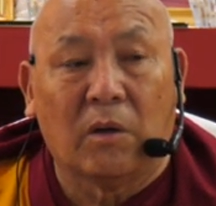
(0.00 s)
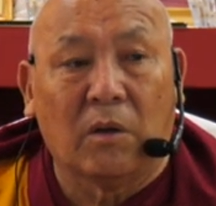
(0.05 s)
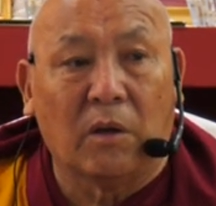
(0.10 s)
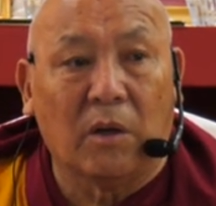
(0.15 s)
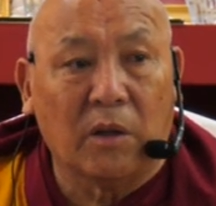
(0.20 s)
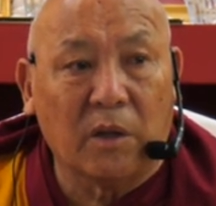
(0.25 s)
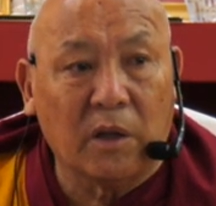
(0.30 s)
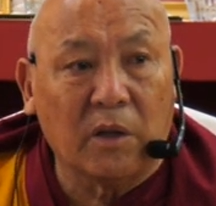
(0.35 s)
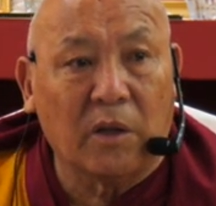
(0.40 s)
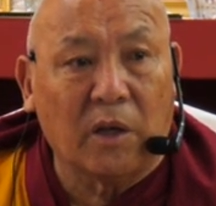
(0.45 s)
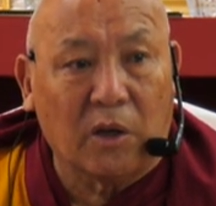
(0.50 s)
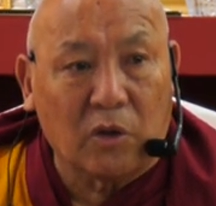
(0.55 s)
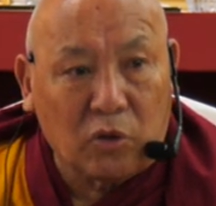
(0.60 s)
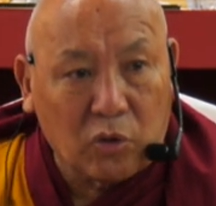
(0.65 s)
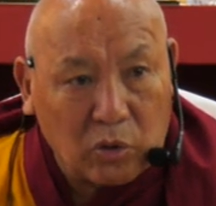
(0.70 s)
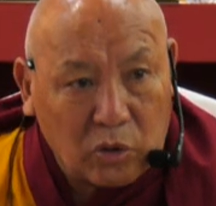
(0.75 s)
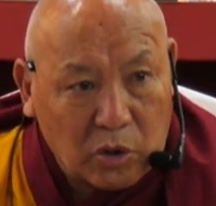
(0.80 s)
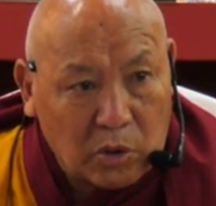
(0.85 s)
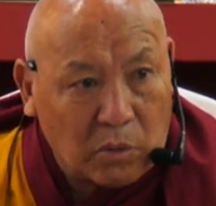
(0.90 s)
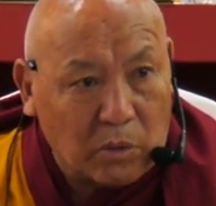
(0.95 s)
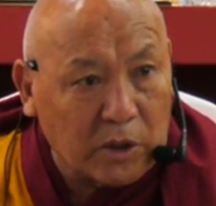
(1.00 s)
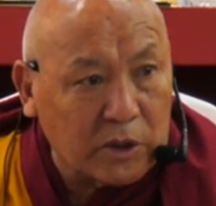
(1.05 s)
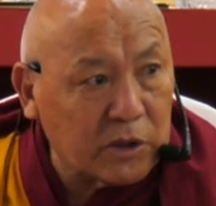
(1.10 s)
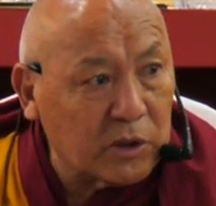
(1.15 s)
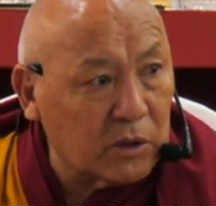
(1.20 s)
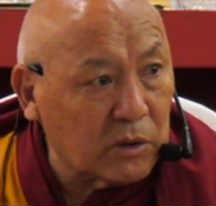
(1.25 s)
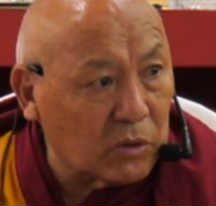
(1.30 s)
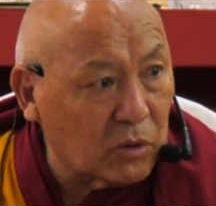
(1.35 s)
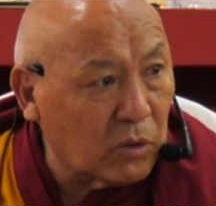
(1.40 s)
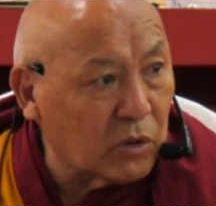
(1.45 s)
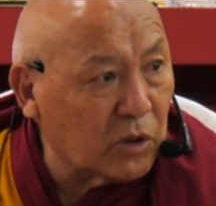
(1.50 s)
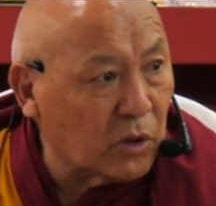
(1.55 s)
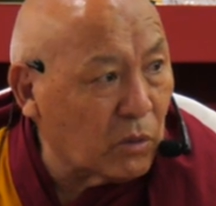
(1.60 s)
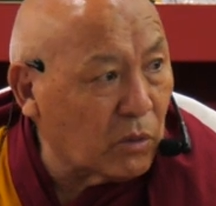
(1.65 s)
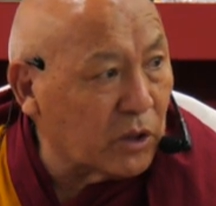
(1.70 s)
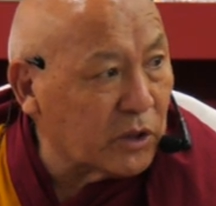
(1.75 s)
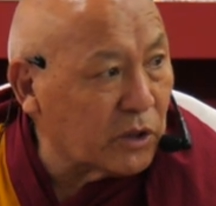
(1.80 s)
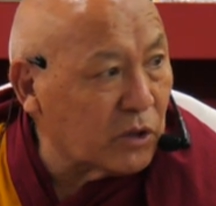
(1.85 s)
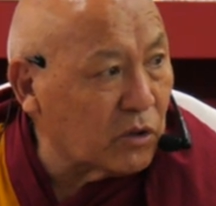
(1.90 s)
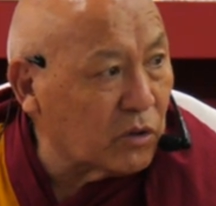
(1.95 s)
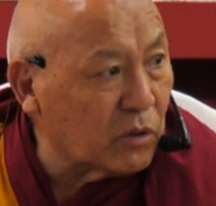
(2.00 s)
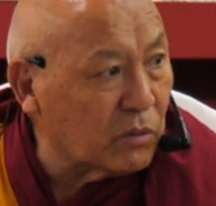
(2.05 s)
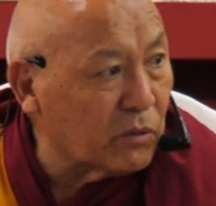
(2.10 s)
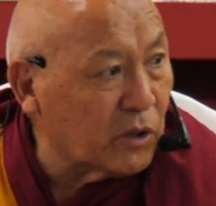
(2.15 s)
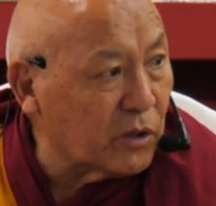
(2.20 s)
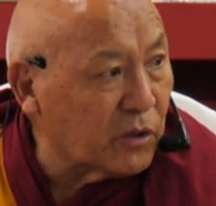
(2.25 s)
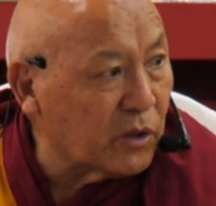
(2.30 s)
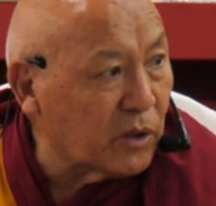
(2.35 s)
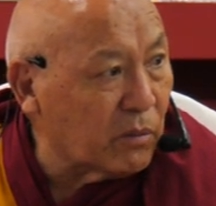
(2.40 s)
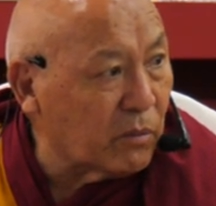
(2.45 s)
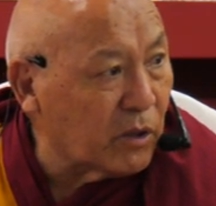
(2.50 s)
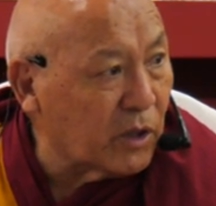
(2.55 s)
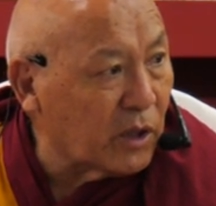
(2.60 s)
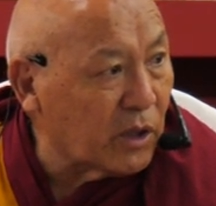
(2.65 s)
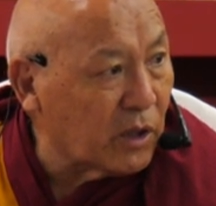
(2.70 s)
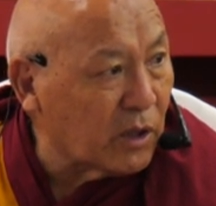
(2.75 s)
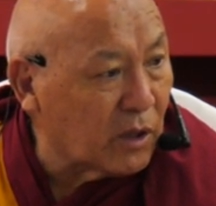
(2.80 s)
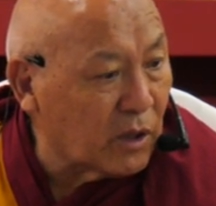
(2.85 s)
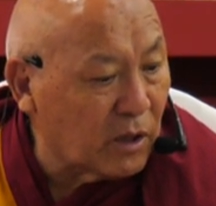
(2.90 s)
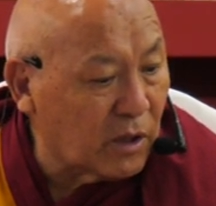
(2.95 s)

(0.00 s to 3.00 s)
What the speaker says: And then there are shorter versions of the same thing.